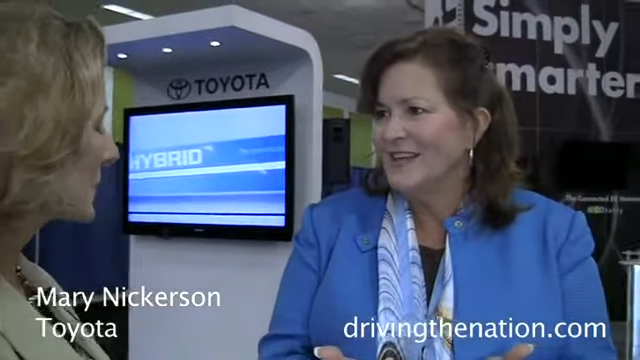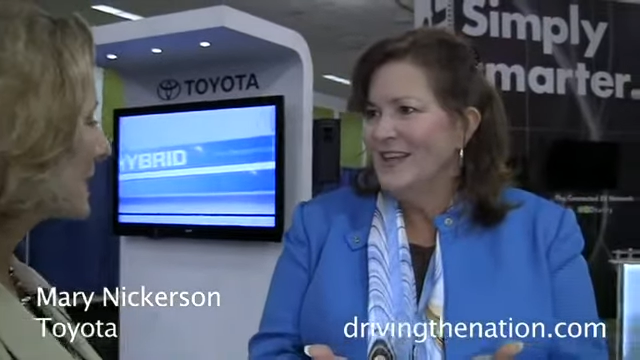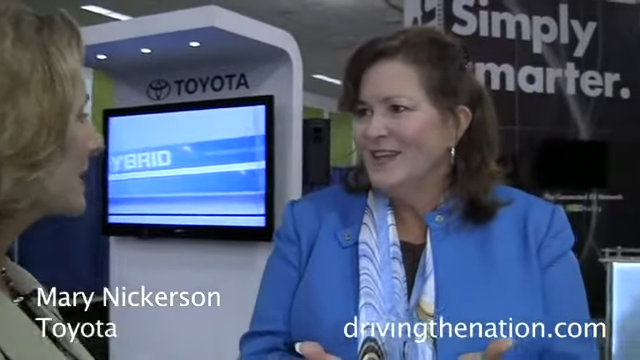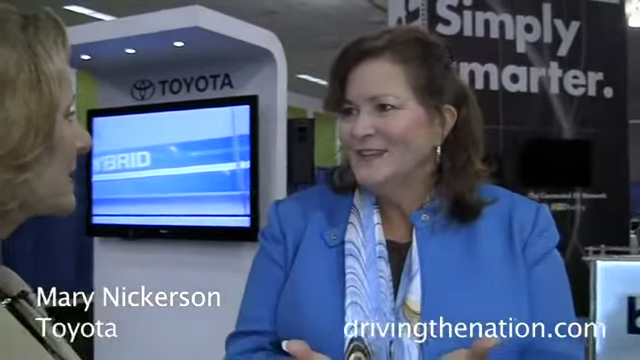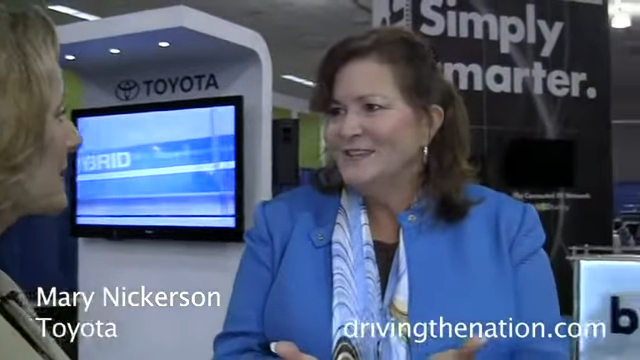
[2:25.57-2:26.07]

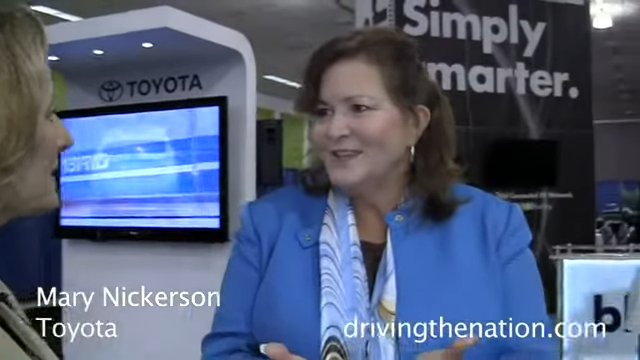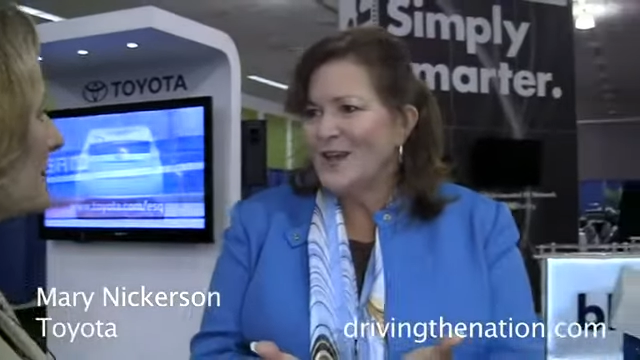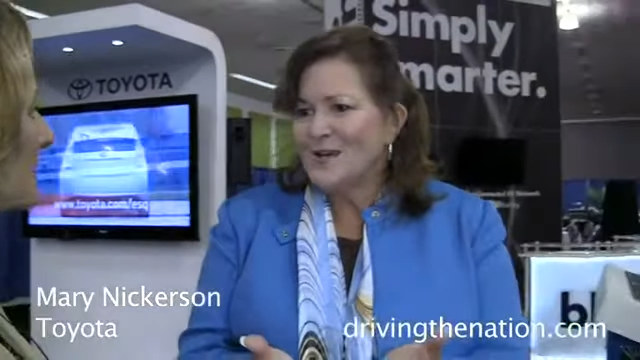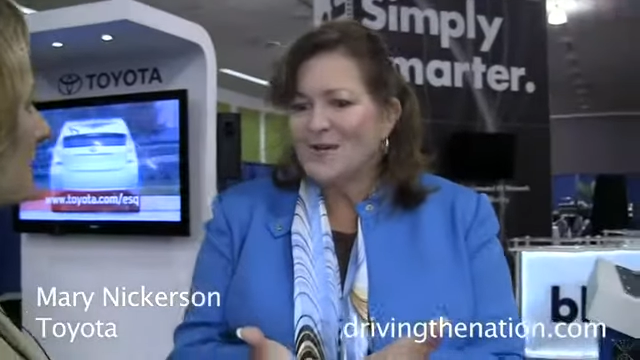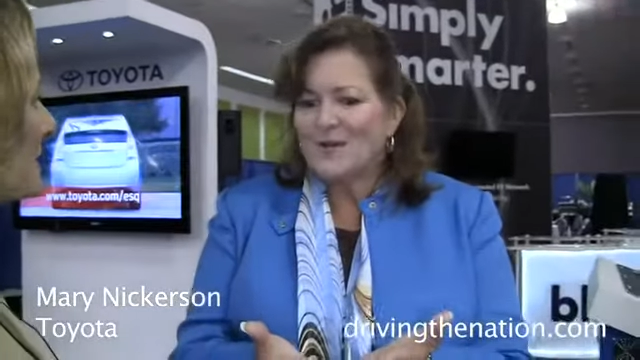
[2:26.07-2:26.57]
Right. So,
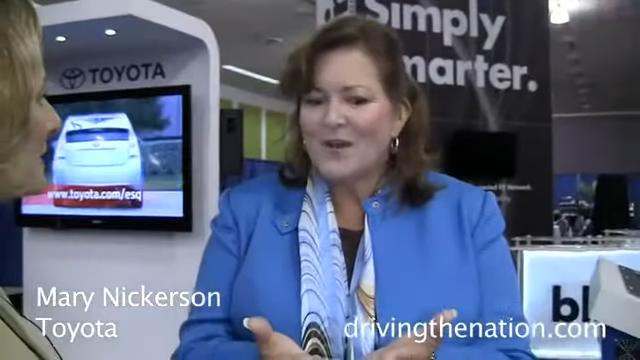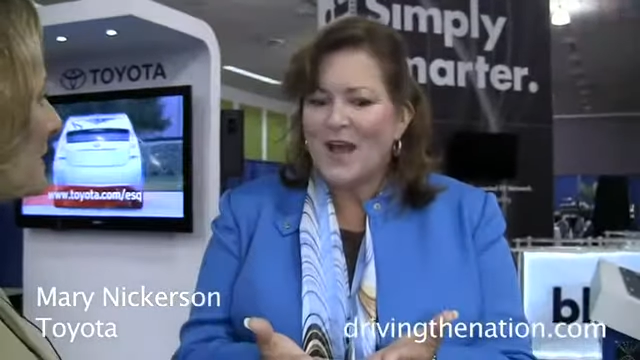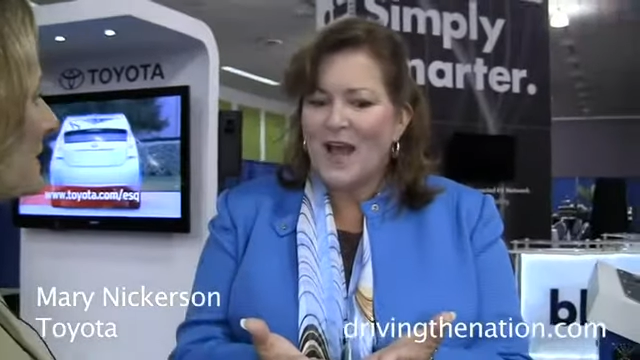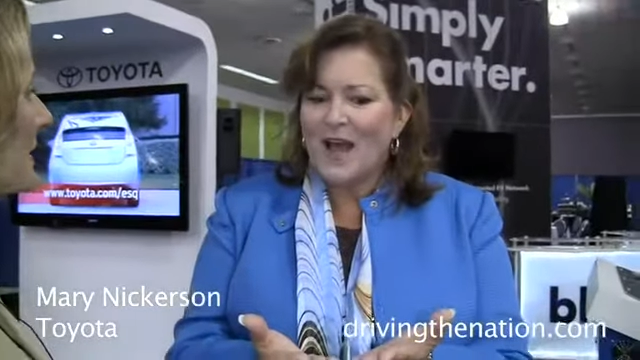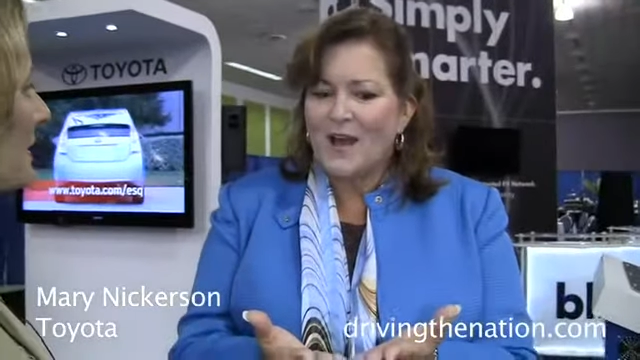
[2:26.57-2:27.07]

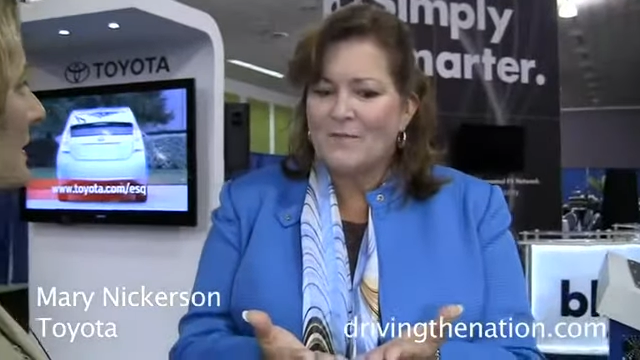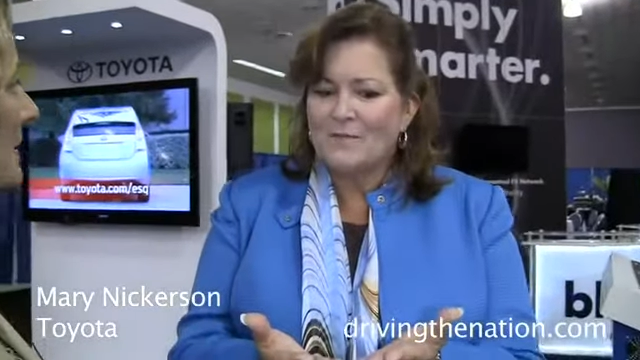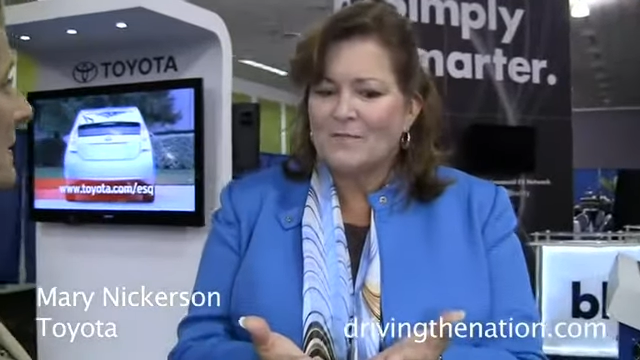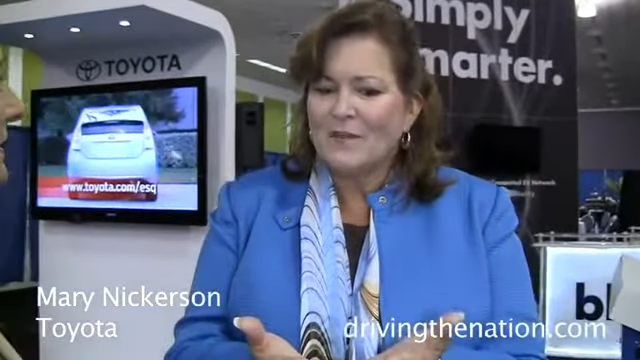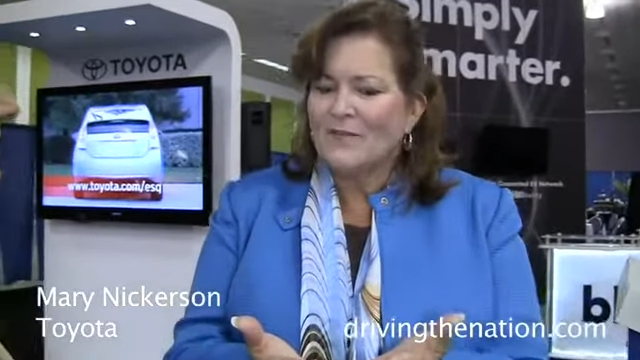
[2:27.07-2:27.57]
uh,
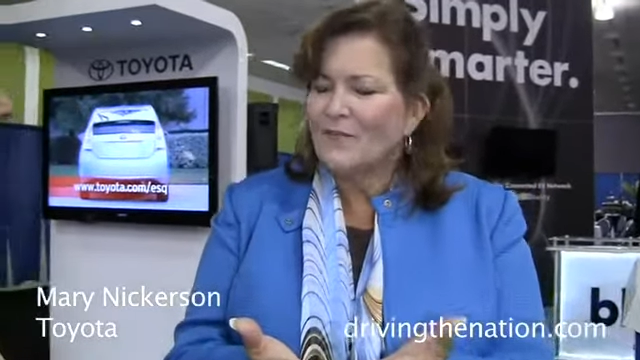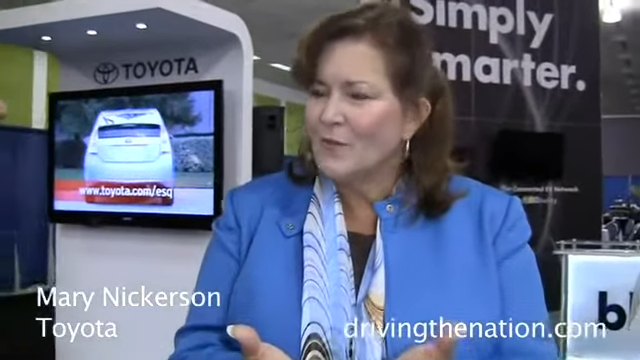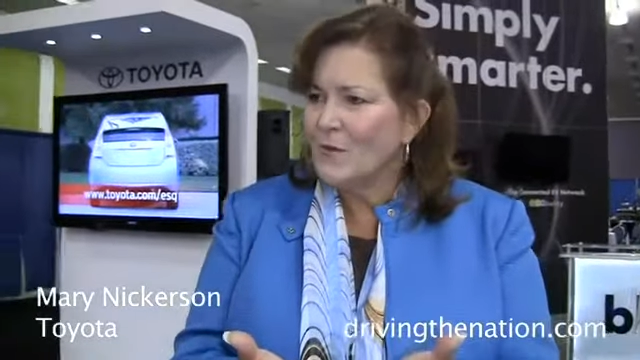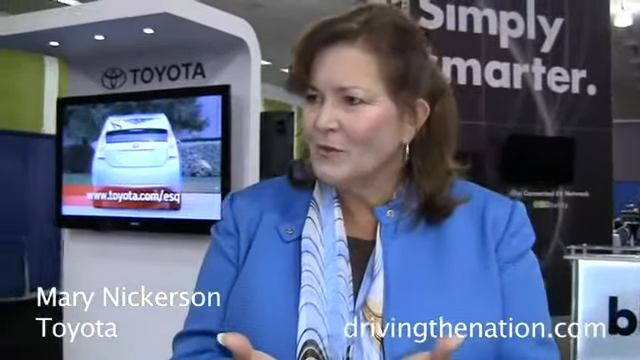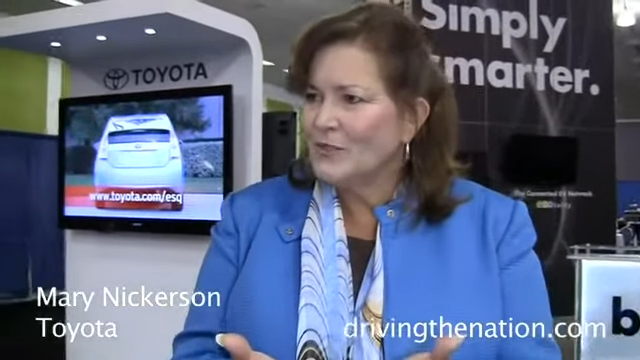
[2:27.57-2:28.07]
um,
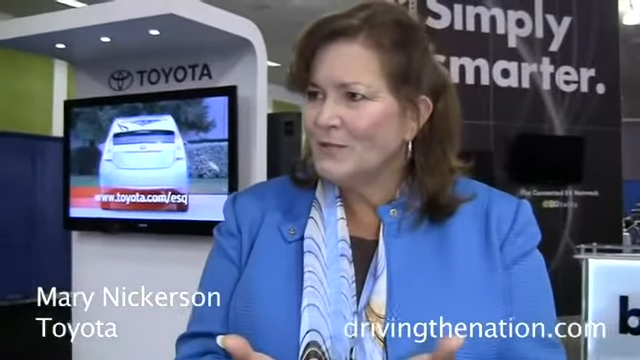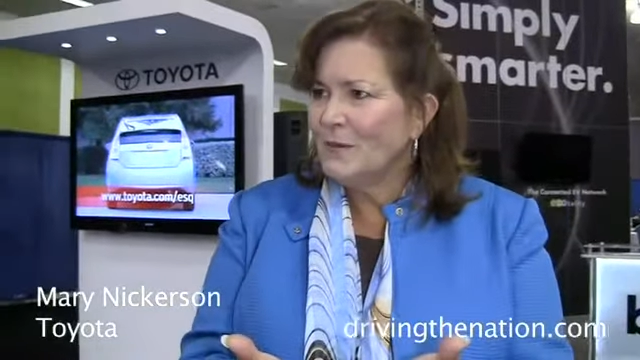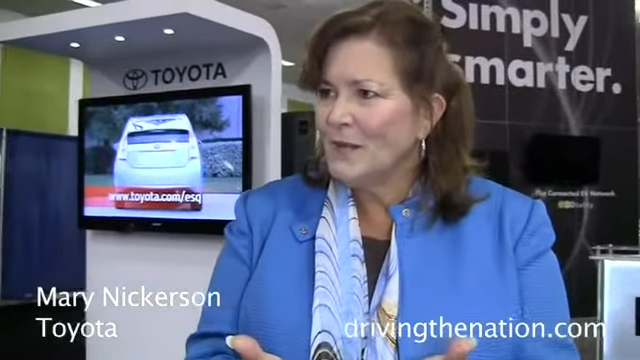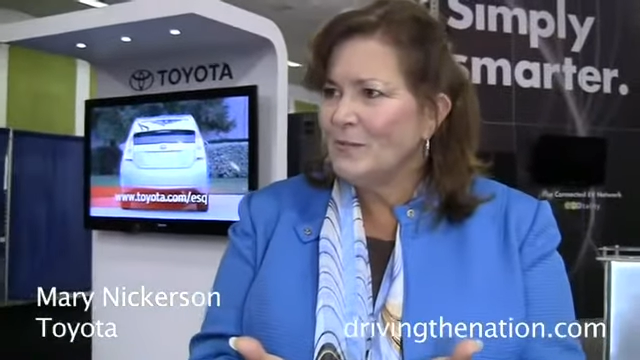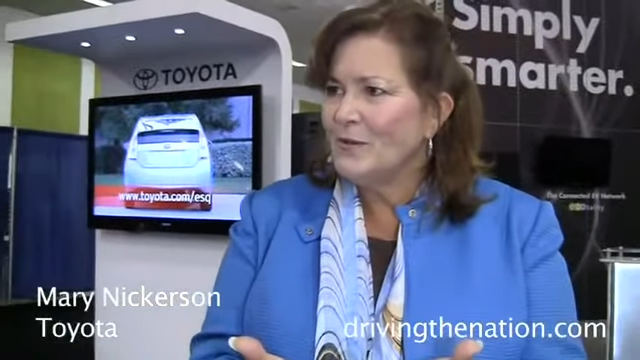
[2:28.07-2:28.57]
for most
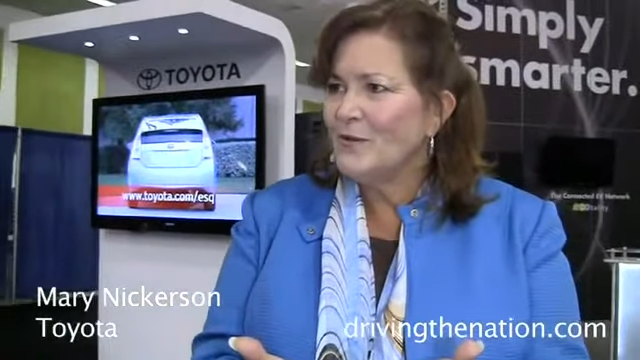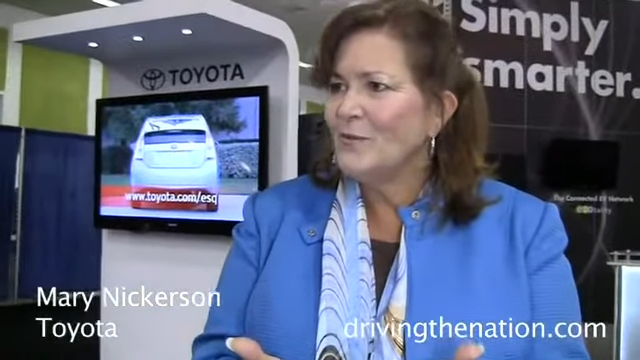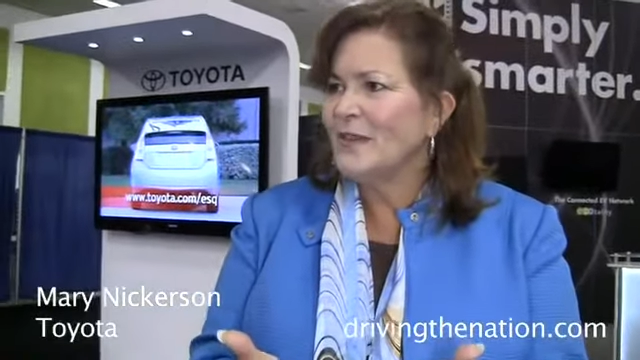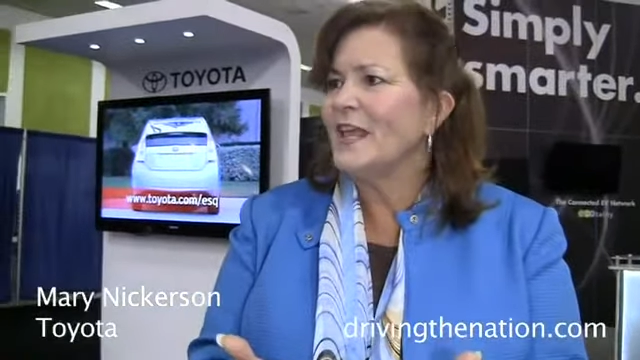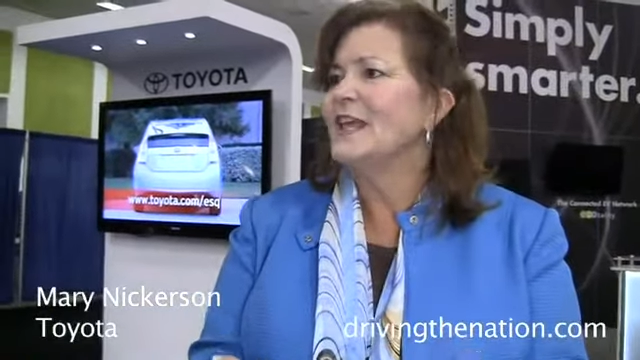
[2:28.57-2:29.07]
people,
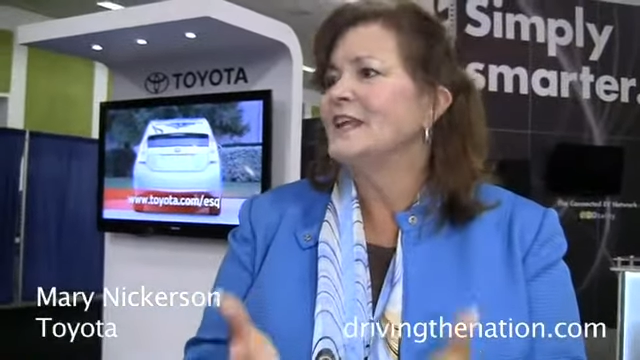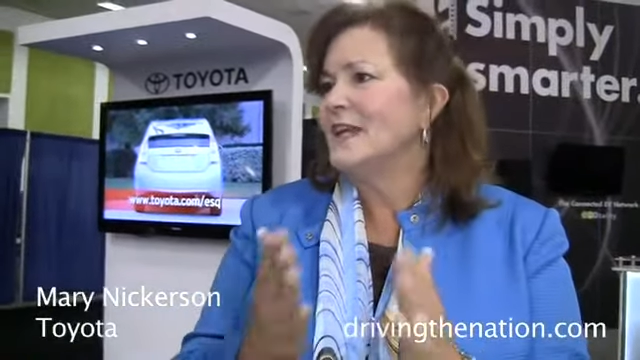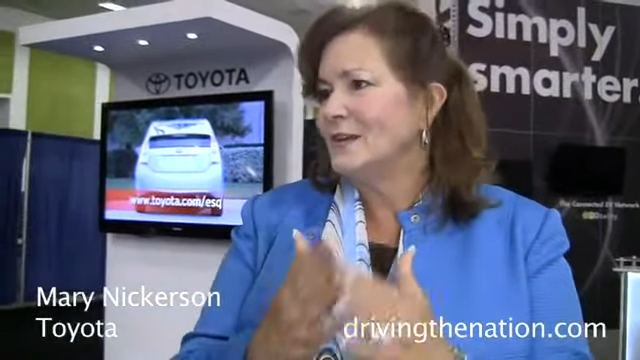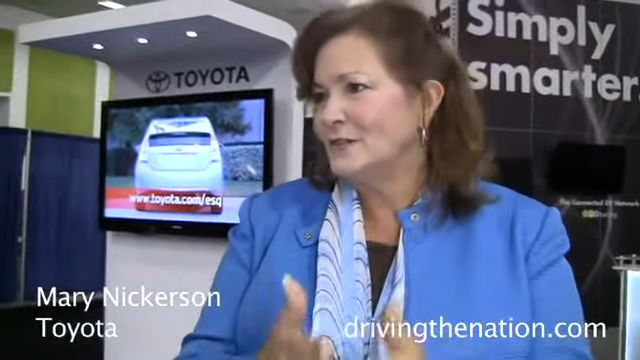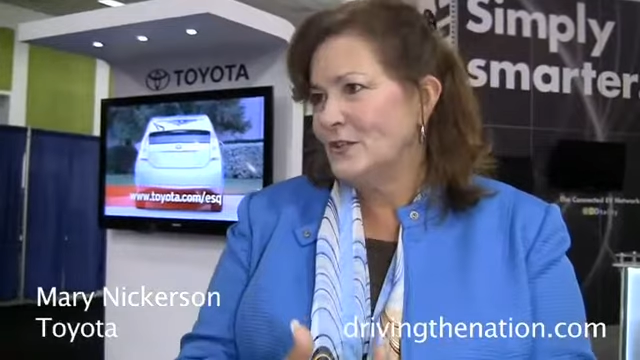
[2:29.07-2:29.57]
when they get
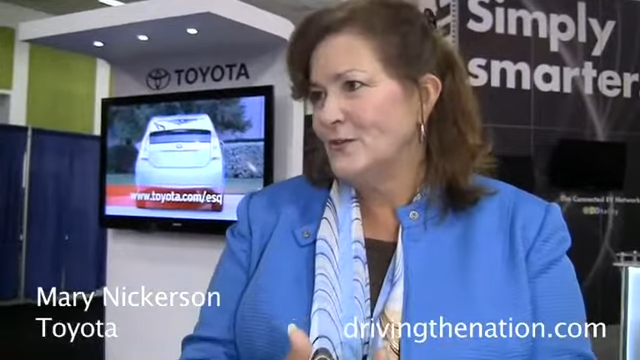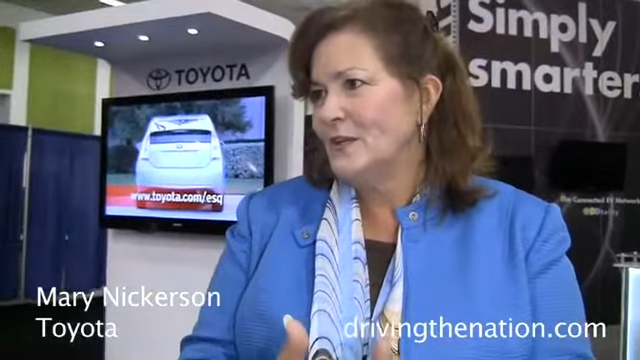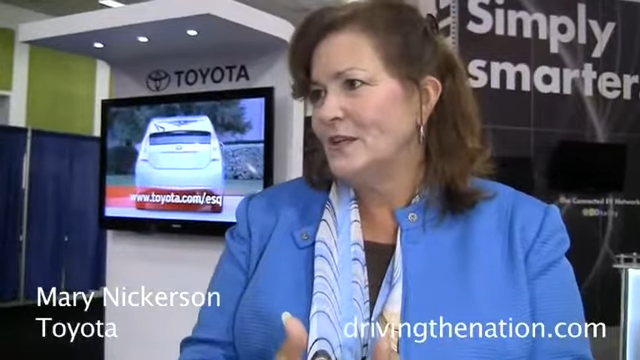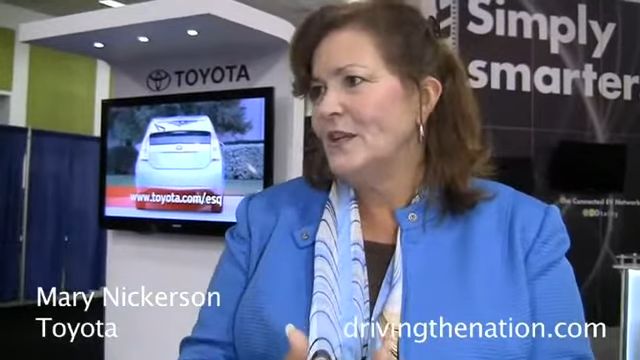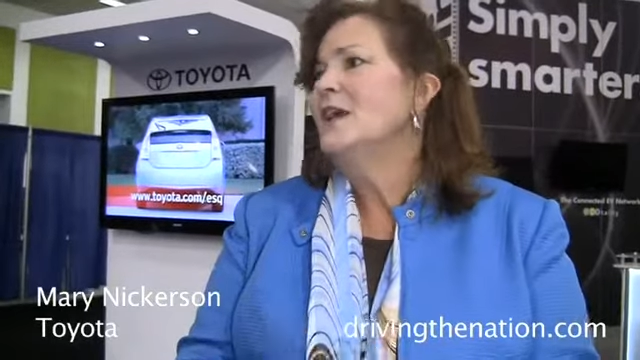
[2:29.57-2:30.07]
down to it,